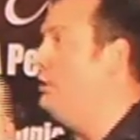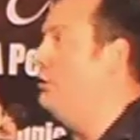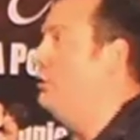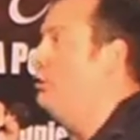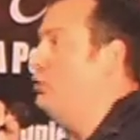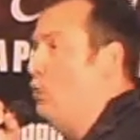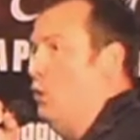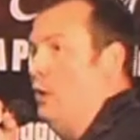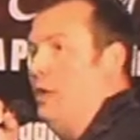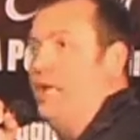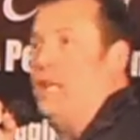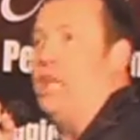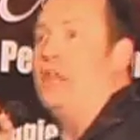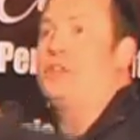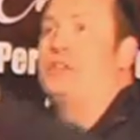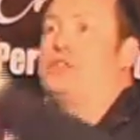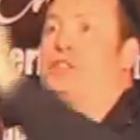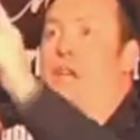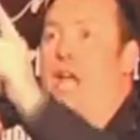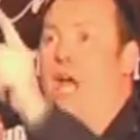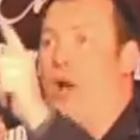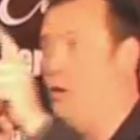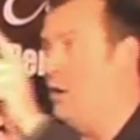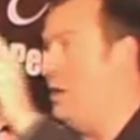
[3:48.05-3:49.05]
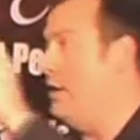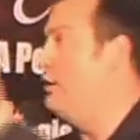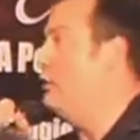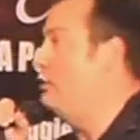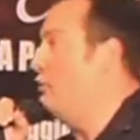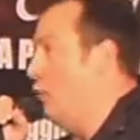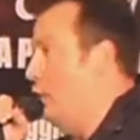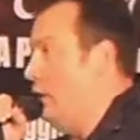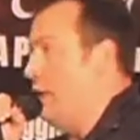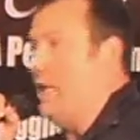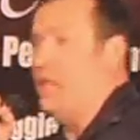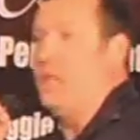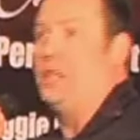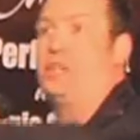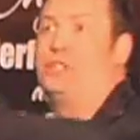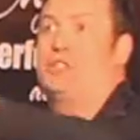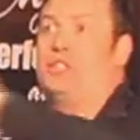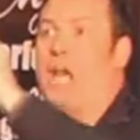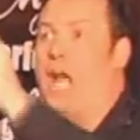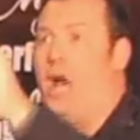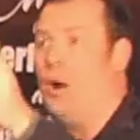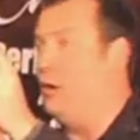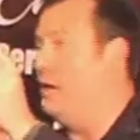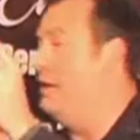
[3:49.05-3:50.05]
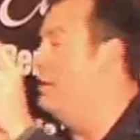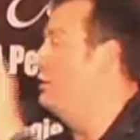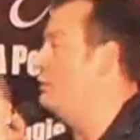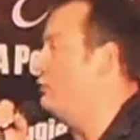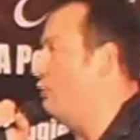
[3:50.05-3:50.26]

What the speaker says: to the toilet and the shower and the toilet and the shower and